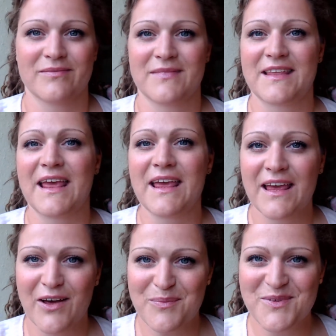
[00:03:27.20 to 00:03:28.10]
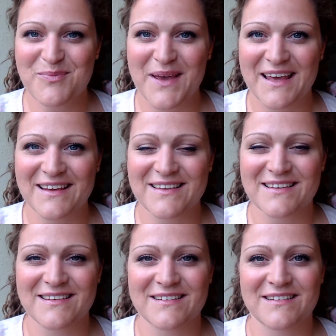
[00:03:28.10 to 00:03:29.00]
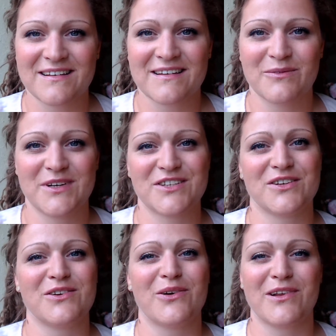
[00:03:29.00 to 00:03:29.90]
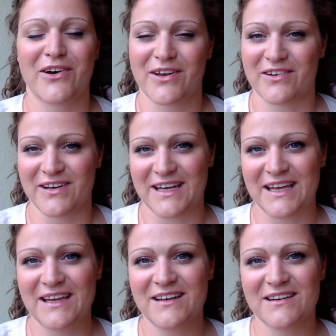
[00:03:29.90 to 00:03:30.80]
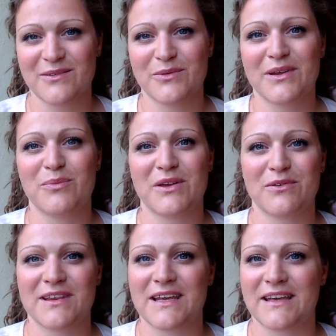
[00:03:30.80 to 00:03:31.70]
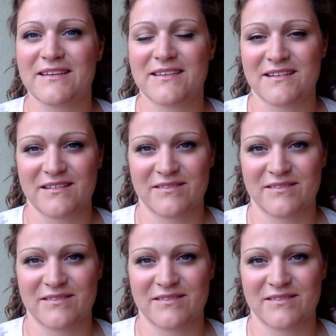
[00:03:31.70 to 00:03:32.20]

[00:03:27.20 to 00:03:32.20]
taking up space, which you no longer need, will be released.